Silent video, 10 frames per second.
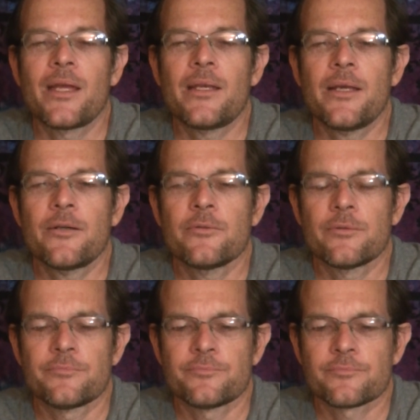Now,
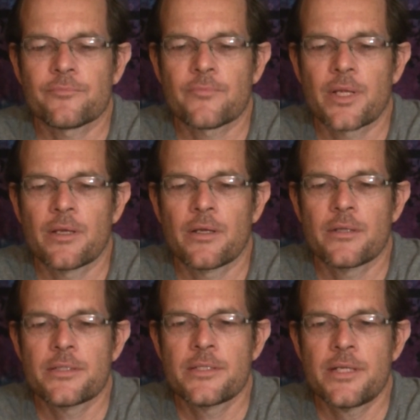
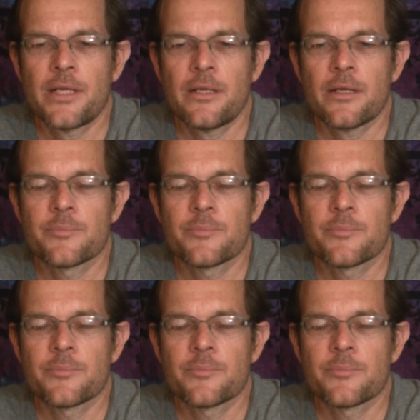today